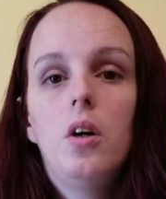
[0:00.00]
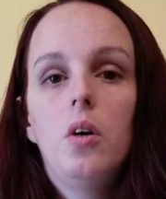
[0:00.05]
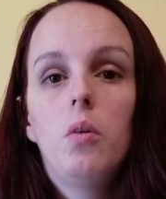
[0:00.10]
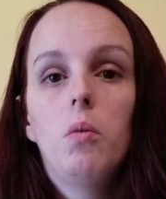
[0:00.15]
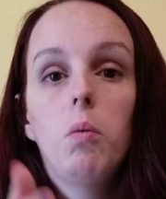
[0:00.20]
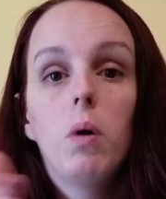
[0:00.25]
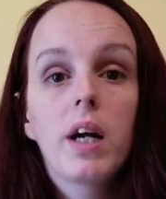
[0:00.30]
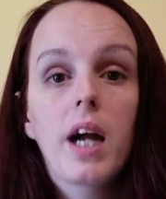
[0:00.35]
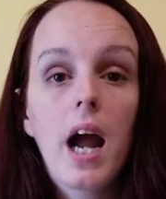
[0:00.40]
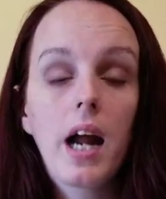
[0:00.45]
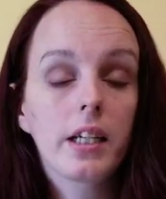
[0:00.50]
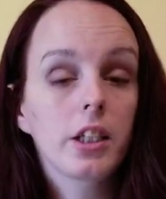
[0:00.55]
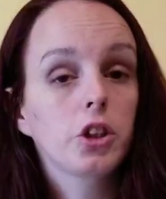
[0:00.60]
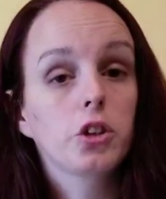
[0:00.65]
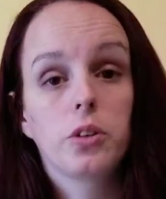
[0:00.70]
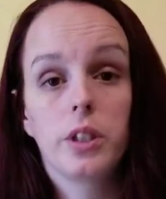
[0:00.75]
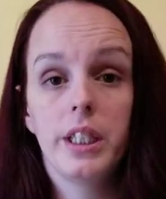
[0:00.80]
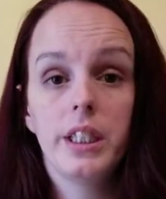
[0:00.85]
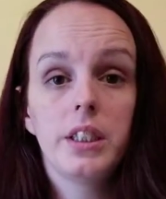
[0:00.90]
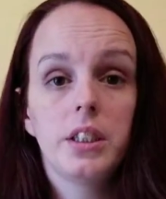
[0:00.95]
What kind of
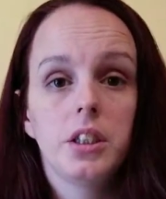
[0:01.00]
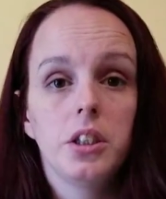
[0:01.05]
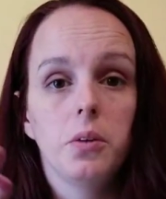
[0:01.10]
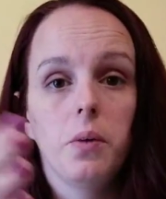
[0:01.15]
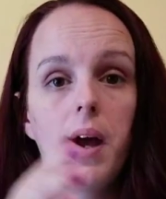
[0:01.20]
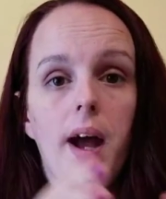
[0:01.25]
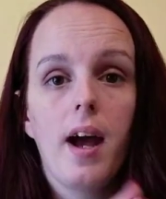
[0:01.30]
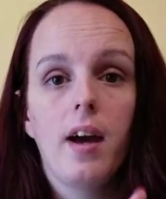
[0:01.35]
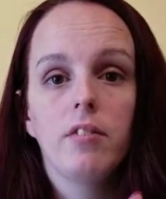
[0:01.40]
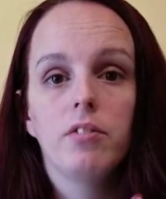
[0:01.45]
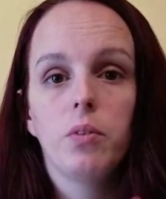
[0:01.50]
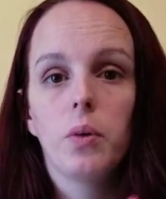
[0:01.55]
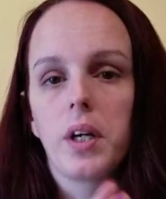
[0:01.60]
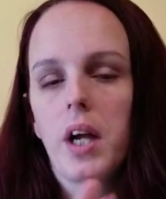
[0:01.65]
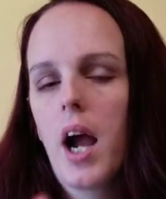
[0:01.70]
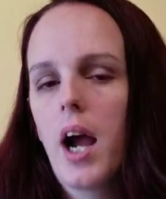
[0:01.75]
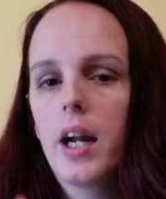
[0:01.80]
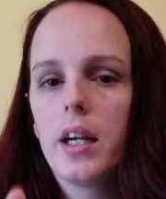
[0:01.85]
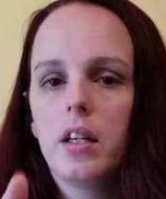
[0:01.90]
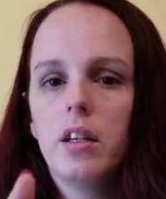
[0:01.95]
trees do you have? What
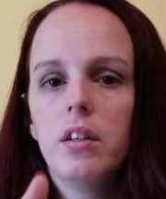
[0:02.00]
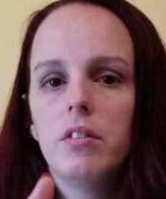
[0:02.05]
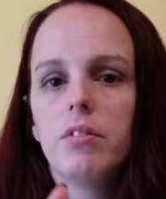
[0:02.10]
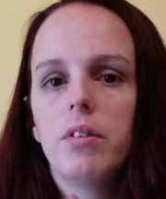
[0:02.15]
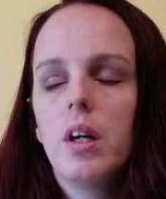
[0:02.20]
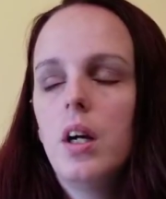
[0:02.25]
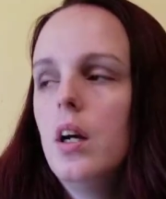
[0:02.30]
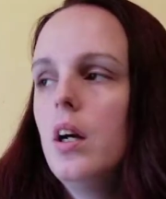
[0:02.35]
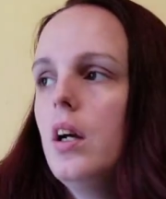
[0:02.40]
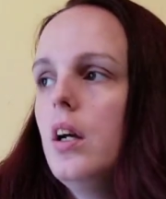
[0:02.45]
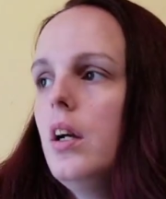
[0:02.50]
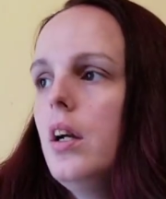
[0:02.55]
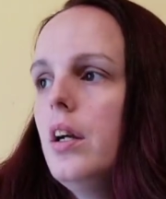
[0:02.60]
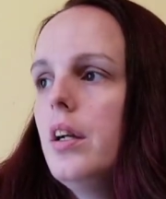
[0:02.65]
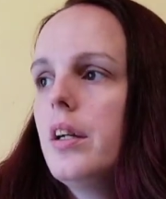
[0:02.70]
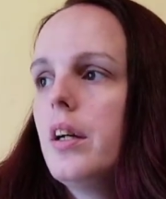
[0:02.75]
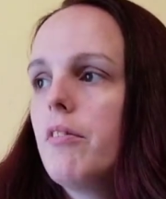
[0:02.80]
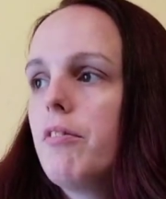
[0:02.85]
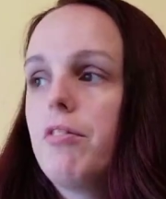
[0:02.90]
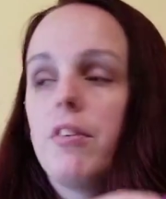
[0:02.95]
kind of
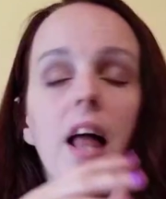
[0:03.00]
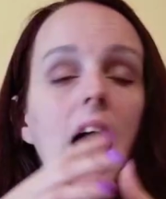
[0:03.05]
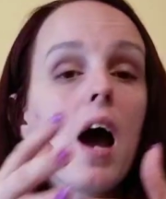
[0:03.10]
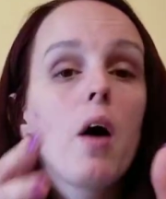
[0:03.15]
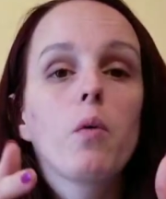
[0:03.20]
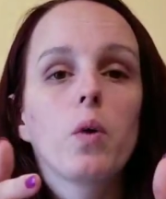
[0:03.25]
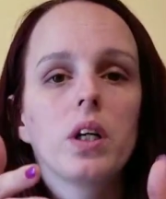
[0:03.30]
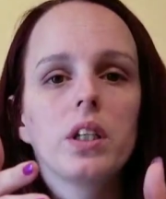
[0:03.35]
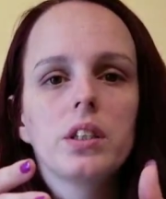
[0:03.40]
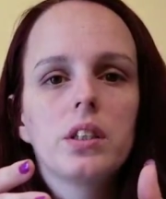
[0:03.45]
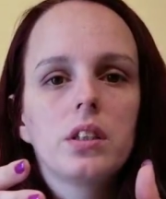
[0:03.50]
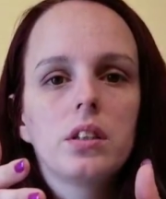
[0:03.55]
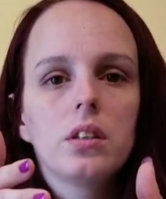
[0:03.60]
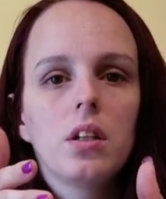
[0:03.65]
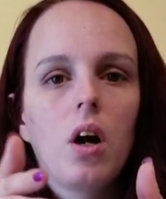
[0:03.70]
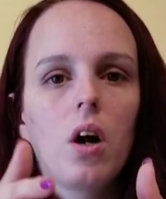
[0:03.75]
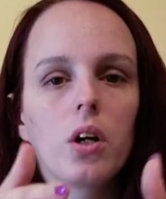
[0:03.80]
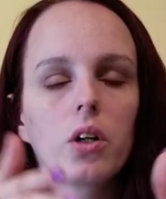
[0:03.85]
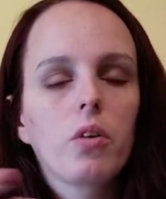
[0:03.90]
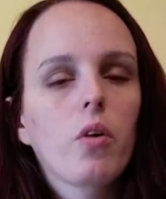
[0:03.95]
flowers
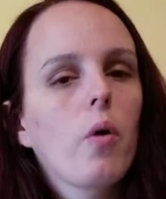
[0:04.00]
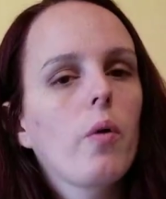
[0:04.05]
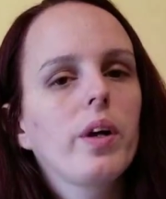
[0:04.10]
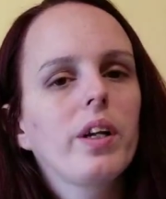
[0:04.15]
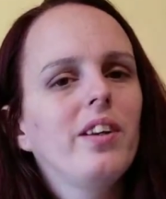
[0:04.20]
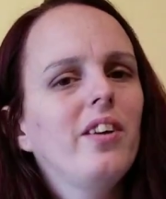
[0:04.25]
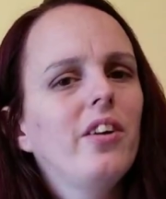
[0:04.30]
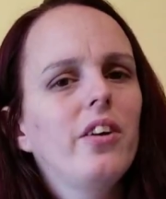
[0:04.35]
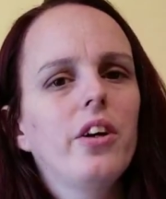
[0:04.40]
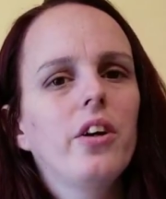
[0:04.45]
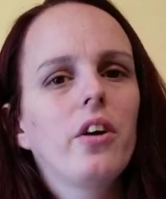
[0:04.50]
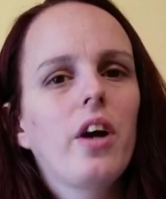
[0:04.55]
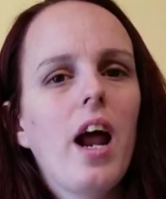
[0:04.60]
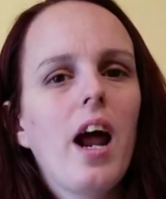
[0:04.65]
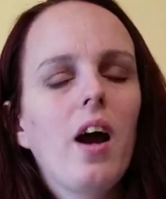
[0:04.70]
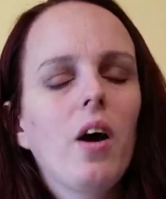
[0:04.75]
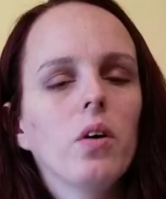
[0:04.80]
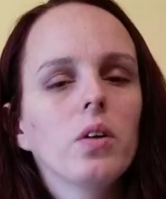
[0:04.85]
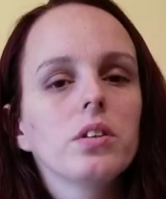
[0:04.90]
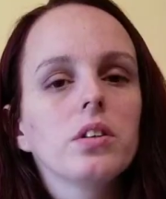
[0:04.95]
are growing near your
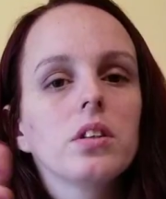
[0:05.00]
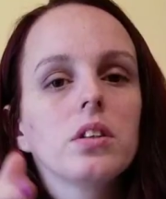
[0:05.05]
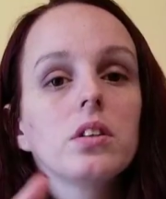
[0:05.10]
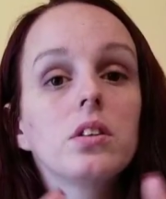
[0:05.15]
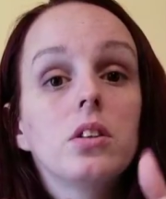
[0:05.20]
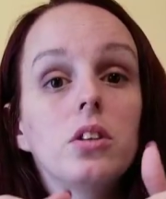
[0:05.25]
house?